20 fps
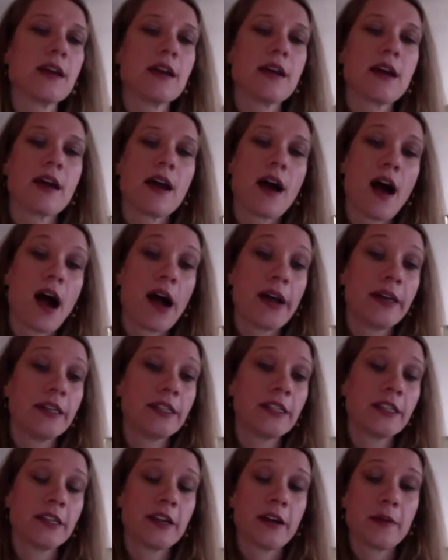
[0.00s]
I
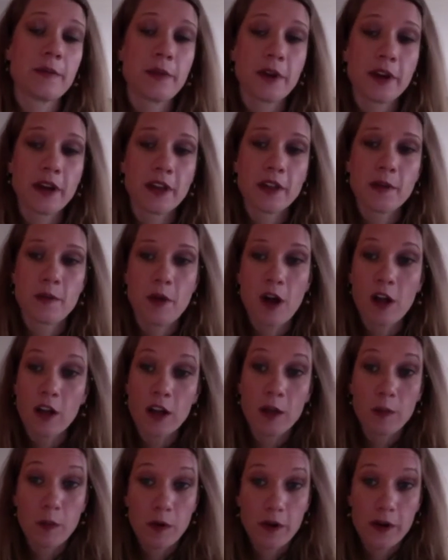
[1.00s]
ended up putting them all on
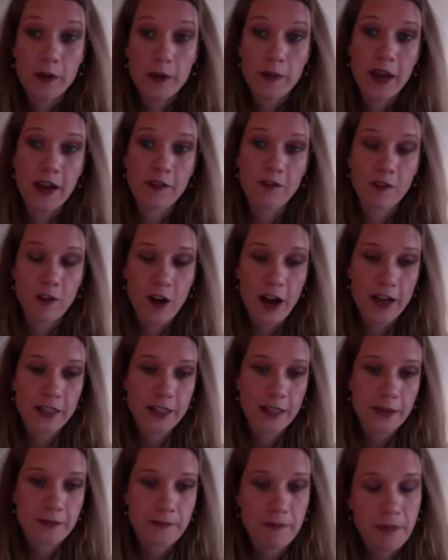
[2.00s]
prepaid
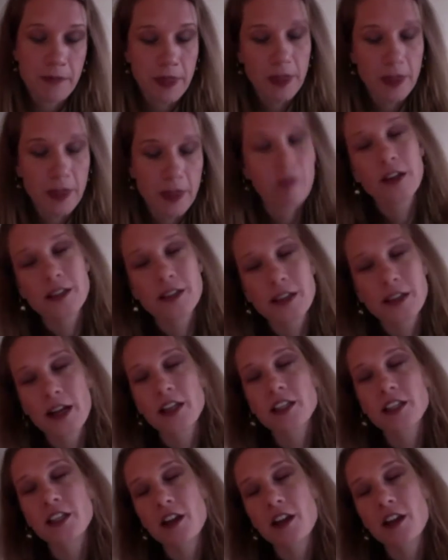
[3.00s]
Verizon. Verizon
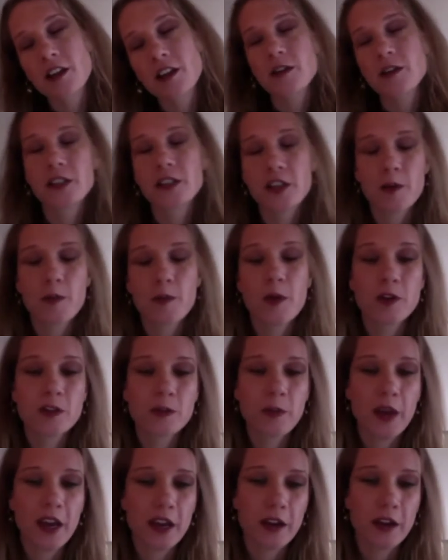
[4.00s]
actually also was our
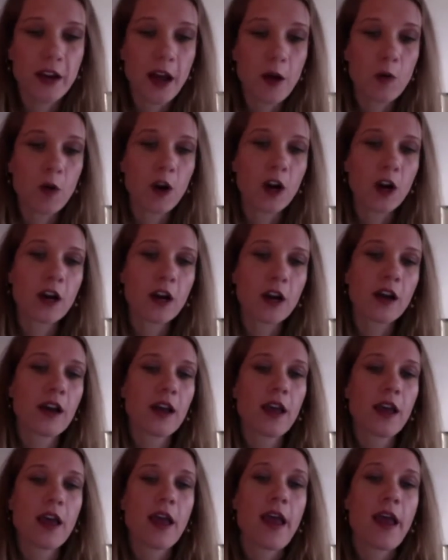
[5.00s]
postpaid network.
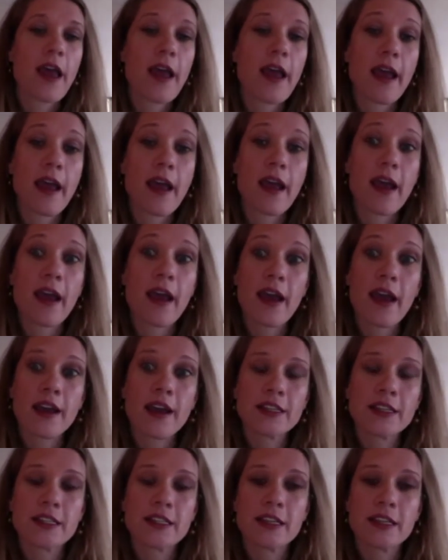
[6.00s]

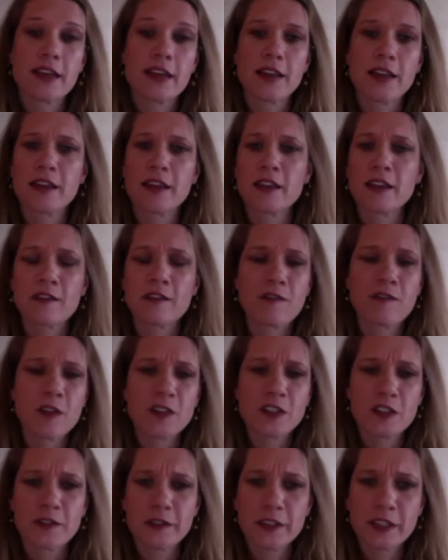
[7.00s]
And I think their phone
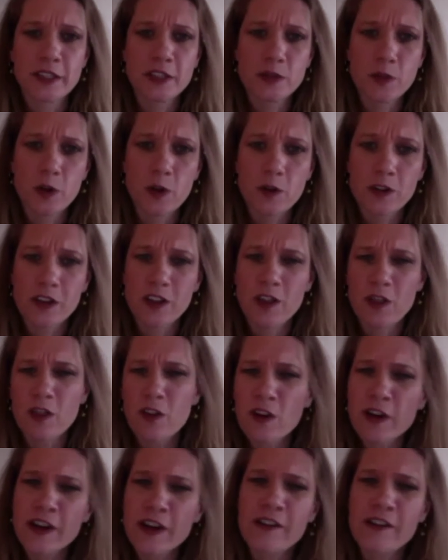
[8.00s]
services were only
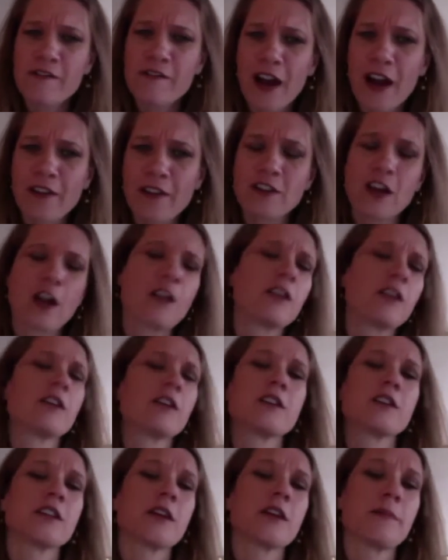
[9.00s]
$35
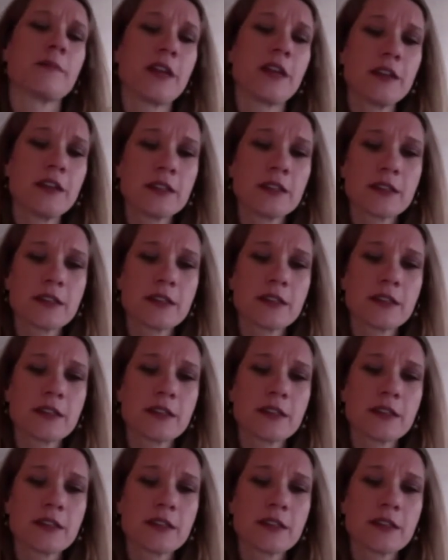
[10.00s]
a piece.